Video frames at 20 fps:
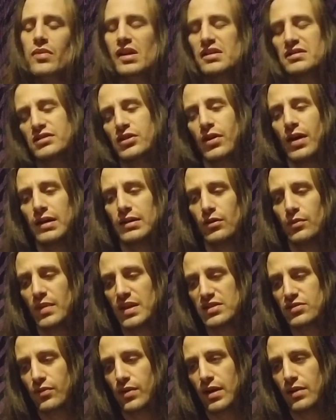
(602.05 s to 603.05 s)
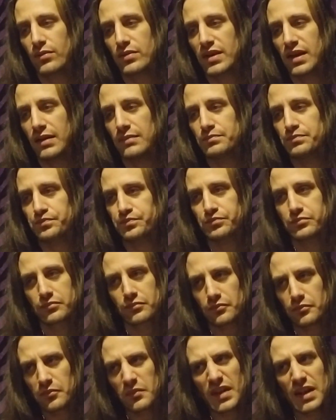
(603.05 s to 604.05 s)
So I don't mess around with that.
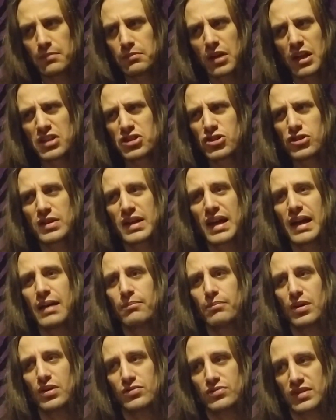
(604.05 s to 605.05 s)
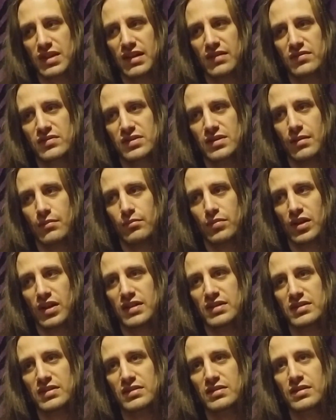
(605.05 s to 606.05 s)
Plus, you can't post GIFs some
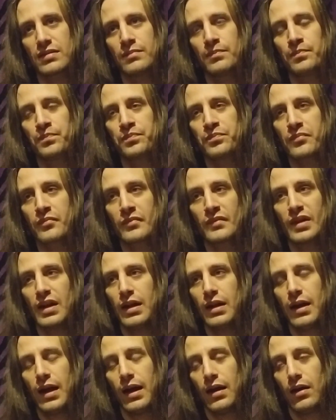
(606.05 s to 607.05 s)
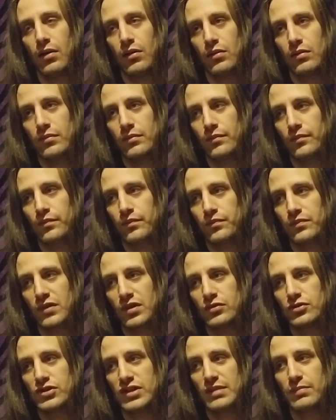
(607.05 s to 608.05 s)
places. Hell,
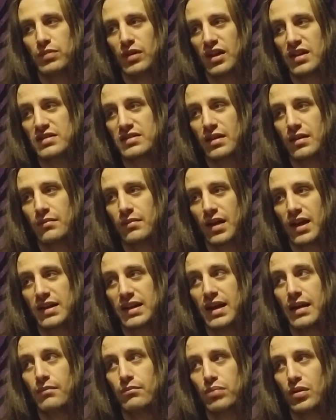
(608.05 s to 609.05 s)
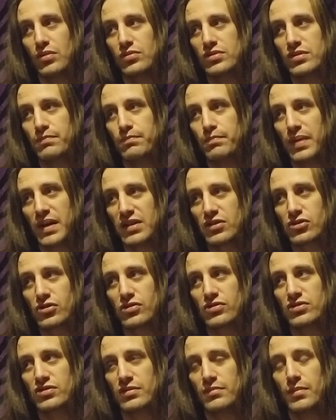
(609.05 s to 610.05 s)
in G+, I can't post
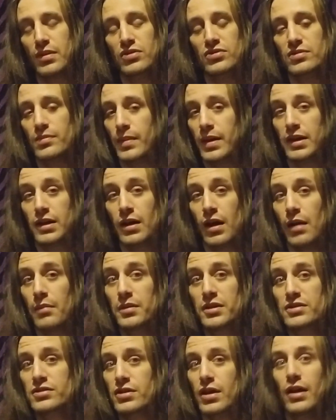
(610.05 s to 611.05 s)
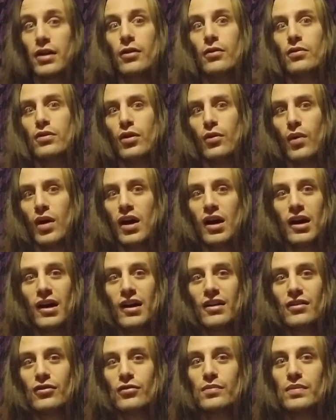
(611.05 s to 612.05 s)
pictures of most of my comments. I don't know why.
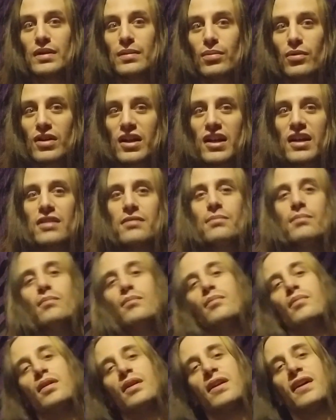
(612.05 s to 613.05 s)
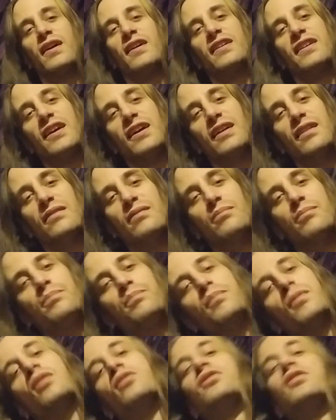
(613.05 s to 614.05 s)
Other people can, but I can't
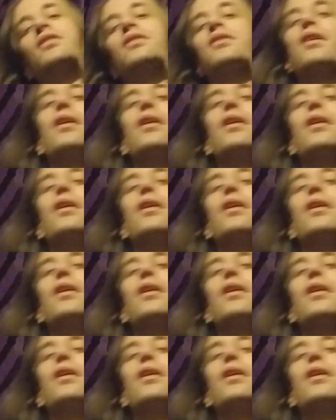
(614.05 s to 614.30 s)
most of the